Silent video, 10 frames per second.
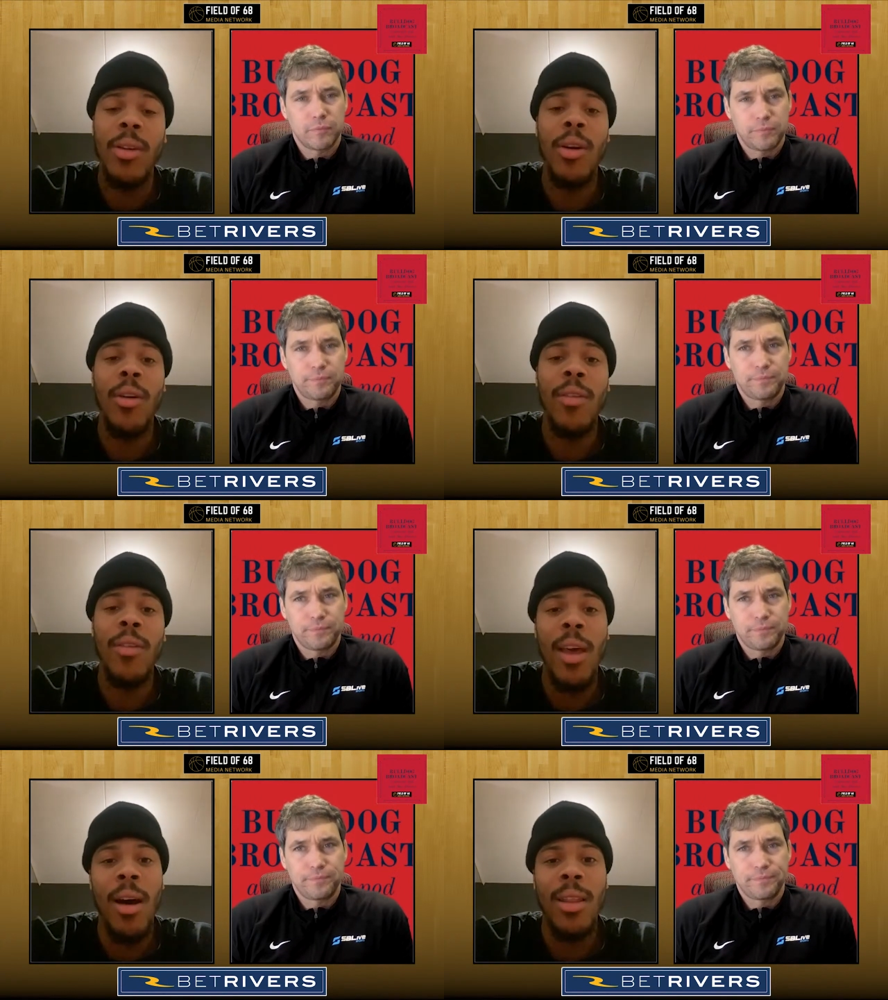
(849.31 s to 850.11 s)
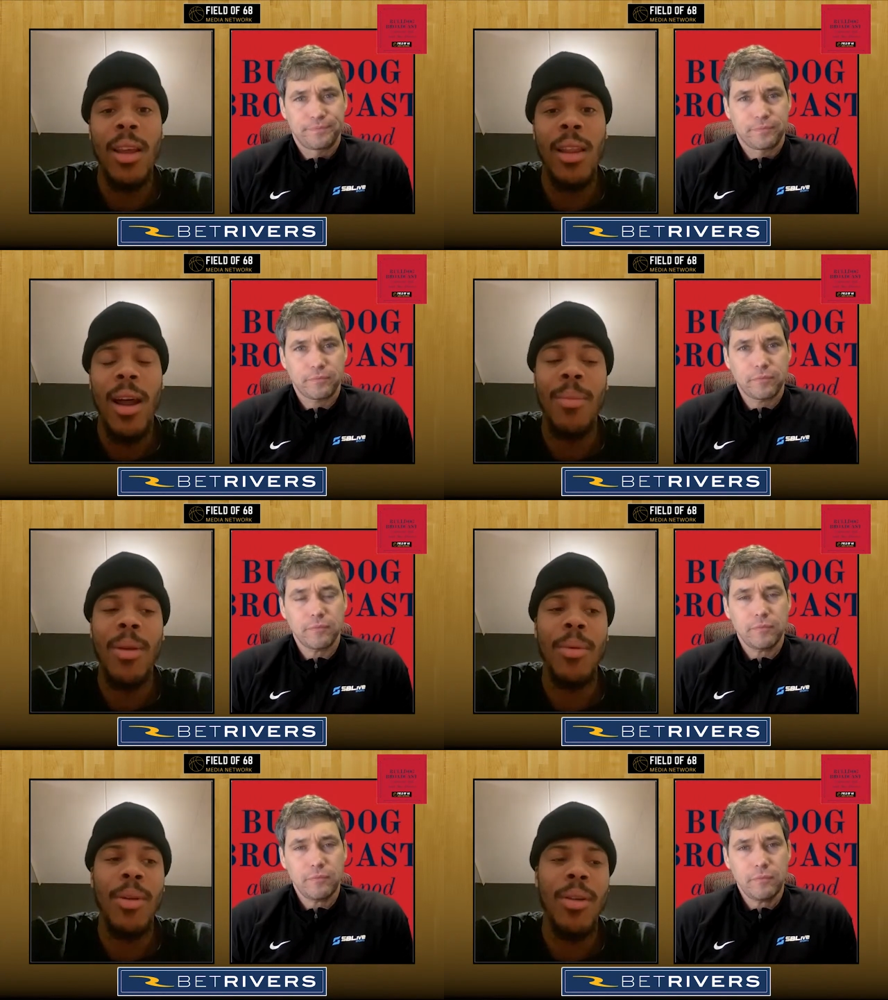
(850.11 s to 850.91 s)
Speaker 1: I think a lot of
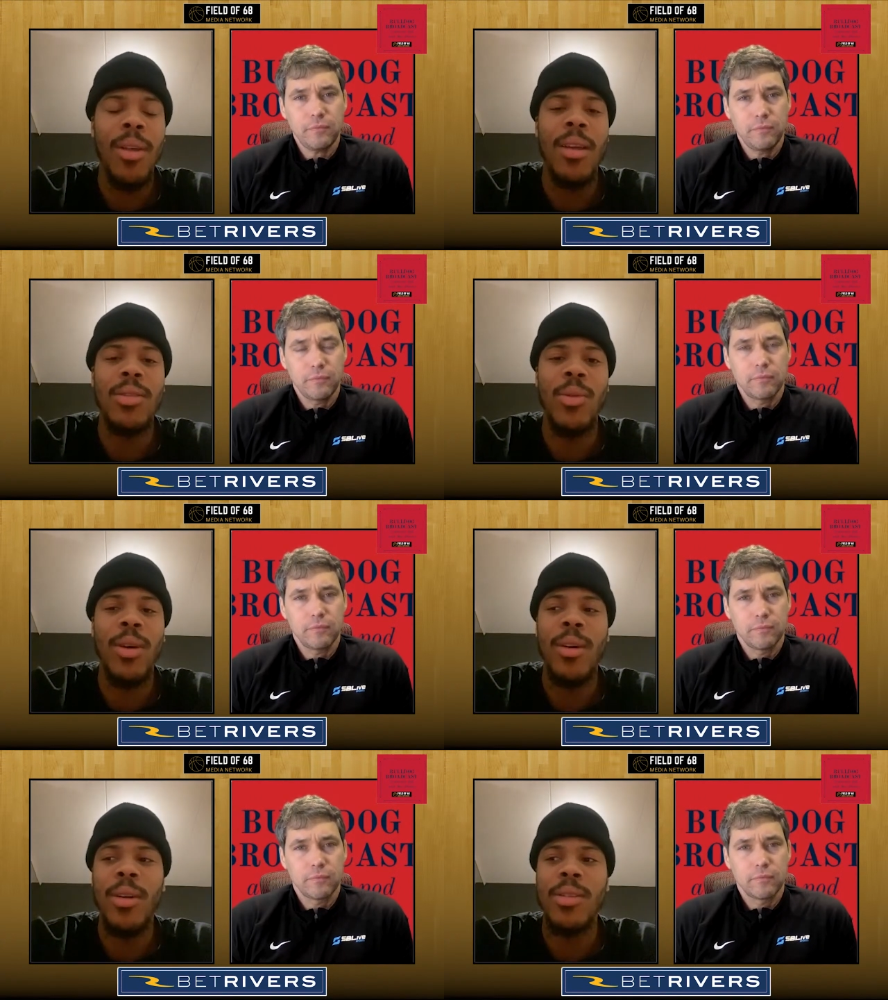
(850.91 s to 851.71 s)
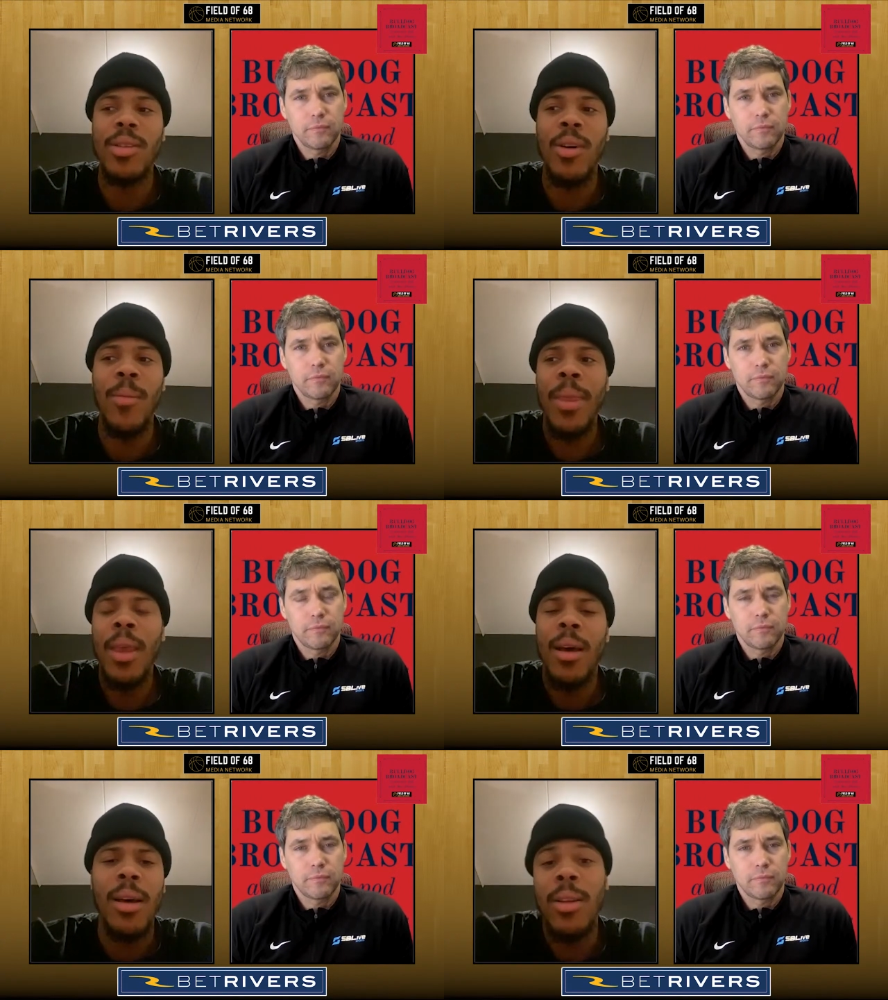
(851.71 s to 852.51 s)
people know that as well. And so
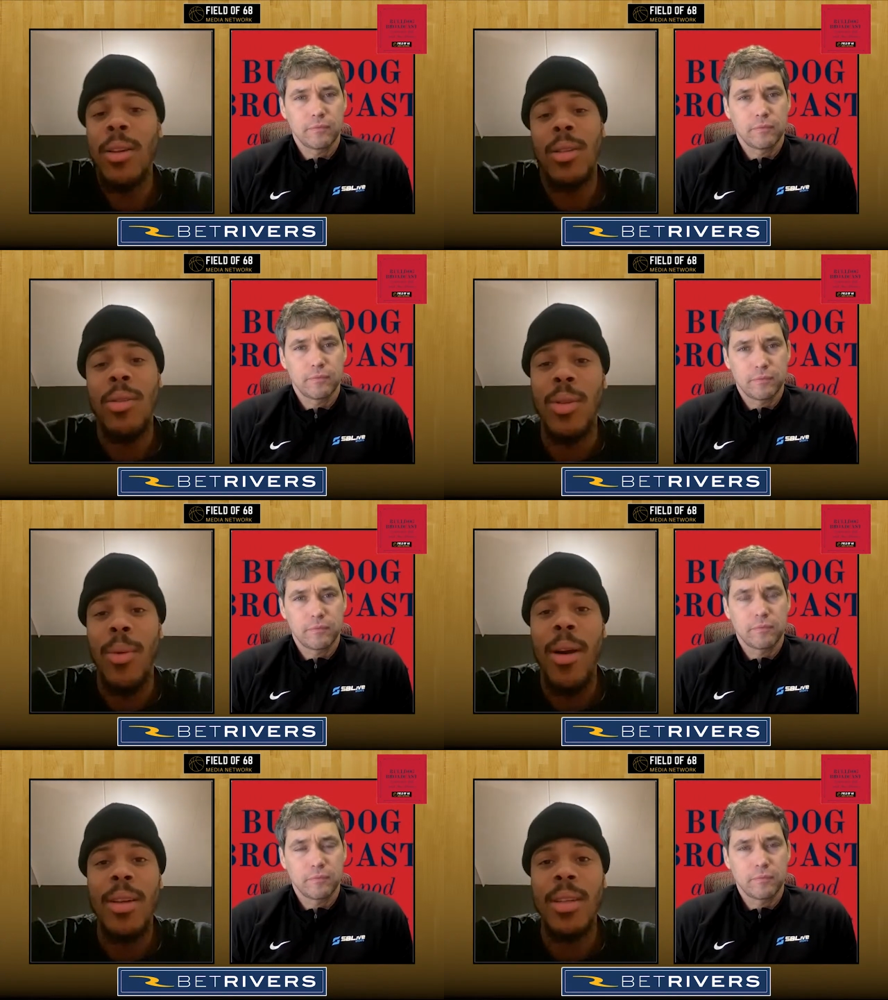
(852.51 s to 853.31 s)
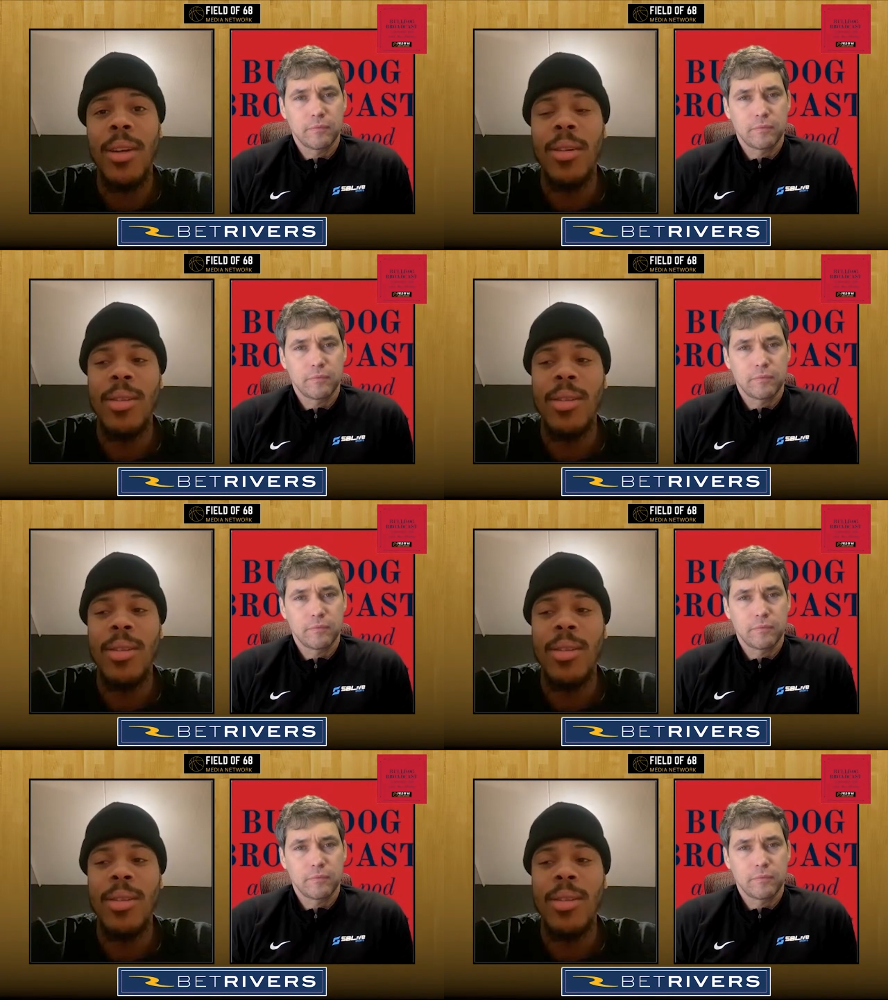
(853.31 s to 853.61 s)
there's no surprise here.